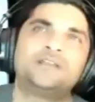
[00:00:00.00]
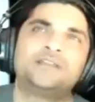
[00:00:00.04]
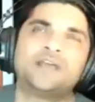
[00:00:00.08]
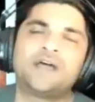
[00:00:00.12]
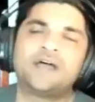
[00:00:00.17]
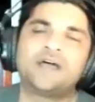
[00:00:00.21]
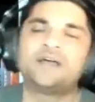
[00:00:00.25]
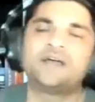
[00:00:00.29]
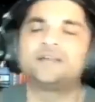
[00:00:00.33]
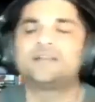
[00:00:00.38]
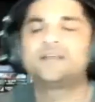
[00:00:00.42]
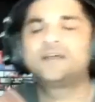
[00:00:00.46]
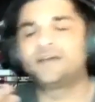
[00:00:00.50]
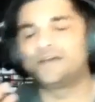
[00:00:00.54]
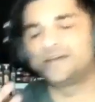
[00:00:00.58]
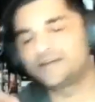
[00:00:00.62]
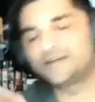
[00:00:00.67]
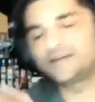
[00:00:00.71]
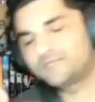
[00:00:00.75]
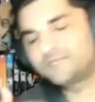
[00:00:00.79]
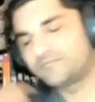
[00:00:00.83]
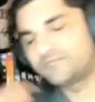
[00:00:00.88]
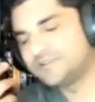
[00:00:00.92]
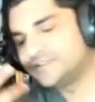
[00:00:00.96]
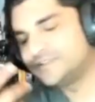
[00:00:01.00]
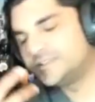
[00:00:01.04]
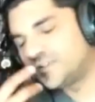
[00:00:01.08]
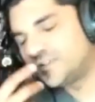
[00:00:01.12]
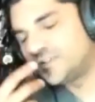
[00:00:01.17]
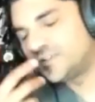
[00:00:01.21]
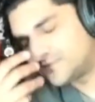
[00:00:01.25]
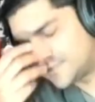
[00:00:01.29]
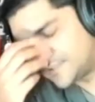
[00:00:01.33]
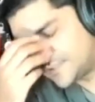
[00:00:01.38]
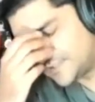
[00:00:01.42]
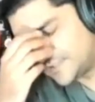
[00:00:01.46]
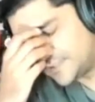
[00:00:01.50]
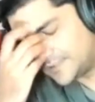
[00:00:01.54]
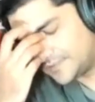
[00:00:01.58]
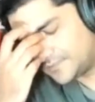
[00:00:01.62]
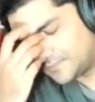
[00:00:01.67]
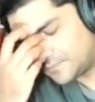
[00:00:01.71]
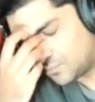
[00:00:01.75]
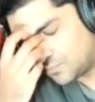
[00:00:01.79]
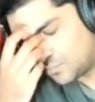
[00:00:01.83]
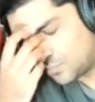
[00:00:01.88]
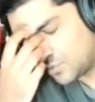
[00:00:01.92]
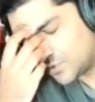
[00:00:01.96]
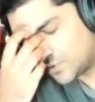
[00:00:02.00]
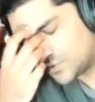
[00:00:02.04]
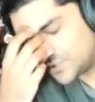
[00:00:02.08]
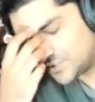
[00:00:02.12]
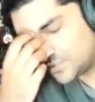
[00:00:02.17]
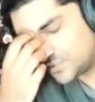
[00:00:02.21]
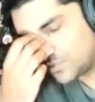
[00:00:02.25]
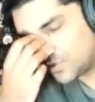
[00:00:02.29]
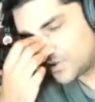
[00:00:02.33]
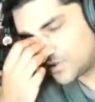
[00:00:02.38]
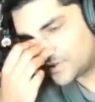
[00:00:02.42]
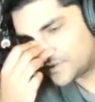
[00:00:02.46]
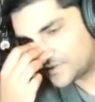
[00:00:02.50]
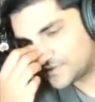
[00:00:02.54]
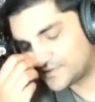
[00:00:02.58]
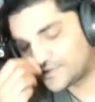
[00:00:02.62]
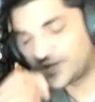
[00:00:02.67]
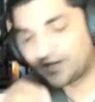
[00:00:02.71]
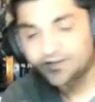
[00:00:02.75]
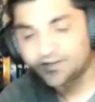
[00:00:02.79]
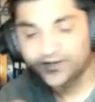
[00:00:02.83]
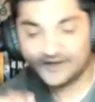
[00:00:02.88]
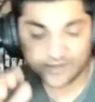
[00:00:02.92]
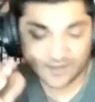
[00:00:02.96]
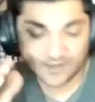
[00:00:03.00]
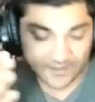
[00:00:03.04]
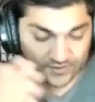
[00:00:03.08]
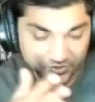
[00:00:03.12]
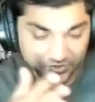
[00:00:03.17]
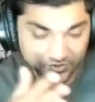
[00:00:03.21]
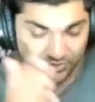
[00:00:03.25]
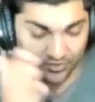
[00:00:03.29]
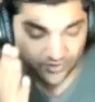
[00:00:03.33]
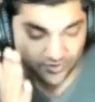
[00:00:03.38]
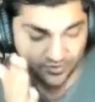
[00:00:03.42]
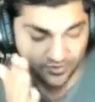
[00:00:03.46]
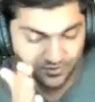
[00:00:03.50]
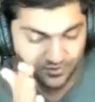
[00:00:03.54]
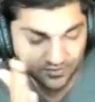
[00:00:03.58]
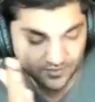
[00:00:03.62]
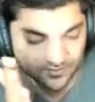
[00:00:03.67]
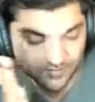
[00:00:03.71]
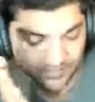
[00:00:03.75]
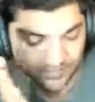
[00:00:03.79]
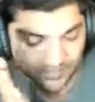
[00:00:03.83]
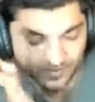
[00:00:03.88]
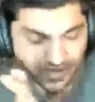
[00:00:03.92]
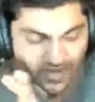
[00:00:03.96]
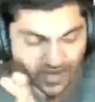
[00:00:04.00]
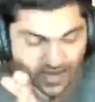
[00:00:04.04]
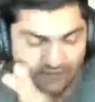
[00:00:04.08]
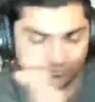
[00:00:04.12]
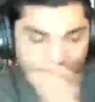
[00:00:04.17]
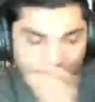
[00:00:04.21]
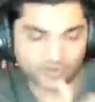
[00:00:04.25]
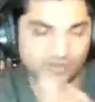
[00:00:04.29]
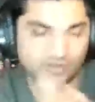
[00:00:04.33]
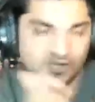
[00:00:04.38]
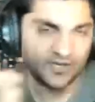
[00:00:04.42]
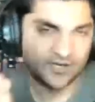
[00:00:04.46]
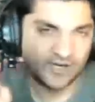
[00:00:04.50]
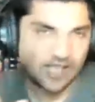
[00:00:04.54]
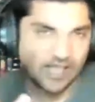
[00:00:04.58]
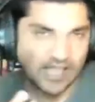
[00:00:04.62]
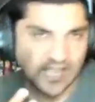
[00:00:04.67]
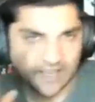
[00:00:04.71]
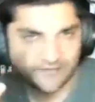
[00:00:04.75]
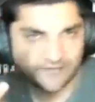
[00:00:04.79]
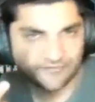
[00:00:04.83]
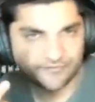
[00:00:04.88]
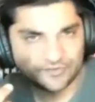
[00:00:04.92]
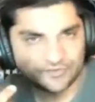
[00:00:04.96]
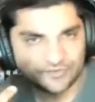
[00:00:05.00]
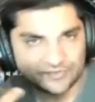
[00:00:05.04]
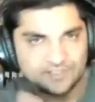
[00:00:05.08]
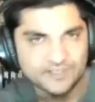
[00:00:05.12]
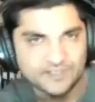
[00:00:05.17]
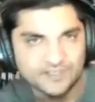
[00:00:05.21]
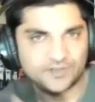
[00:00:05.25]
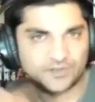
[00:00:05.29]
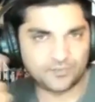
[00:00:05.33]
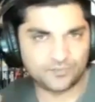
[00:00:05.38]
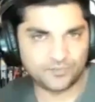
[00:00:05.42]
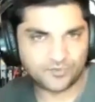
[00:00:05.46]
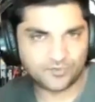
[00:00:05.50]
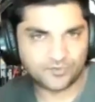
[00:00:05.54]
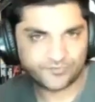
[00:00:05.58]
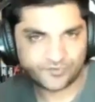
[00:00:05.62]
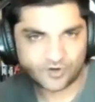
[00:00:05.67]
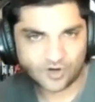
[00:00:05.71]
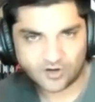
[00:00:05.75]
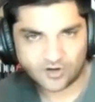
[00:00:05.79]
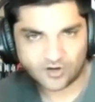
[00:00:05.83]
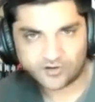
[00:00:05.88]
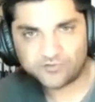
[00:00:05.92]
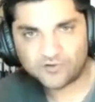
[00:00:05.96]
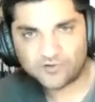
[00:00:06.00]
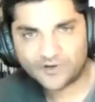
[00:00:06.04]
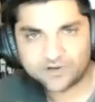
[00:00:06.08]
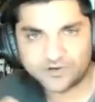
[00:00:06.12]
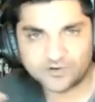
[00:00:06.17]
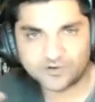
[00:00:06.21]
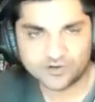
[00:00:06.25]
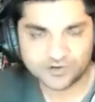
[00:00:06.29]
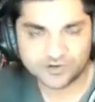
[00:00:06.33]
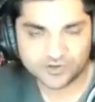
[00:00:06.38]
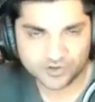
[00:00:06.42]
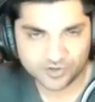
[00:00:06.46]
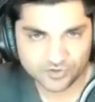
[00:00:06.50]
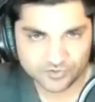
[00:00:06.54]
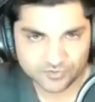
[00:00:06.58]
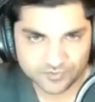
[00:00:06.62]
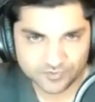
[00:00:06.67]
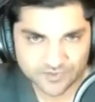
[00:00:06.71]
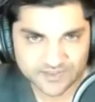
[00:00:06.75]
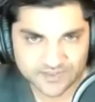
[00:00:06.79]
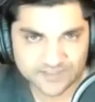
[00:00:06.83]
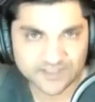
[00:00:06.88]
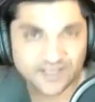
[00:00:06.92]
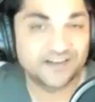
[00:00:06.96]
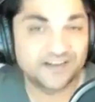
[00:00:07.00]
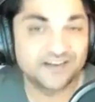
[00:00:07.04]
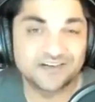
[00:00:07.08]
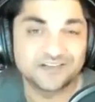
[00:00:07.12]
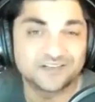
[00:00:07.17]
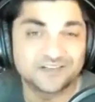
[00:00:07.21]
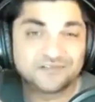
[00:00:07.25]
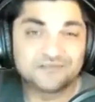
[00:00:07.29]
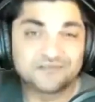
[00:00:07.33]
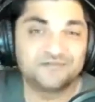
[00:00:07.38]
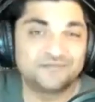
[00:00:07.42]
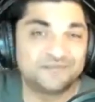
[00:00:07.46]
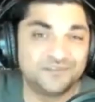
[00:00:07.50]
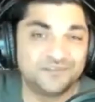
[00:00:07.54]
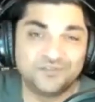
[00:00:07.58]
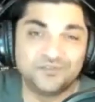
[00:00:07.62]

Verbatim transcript: did that like result in what you wanted? Like, so after a year and a half, you said you moved on, right? Or you decided to